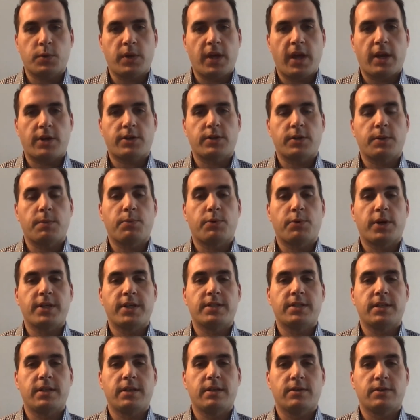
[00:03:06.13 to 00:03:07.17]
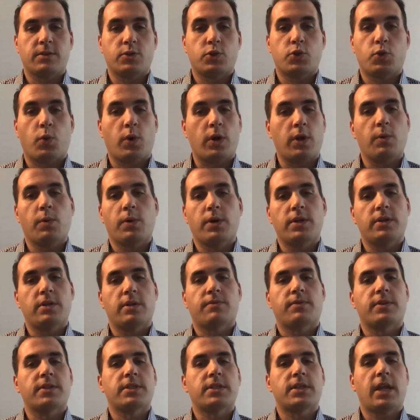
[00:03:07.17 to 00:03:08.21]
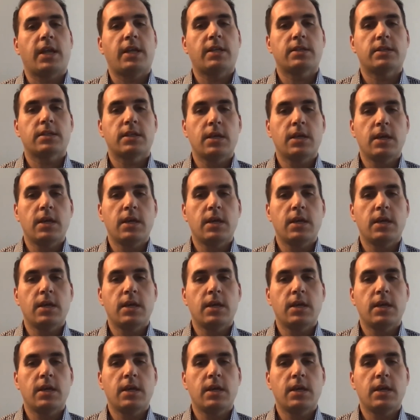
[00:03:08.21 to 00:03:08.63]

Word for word: We actually priced deals in twenty-one different states,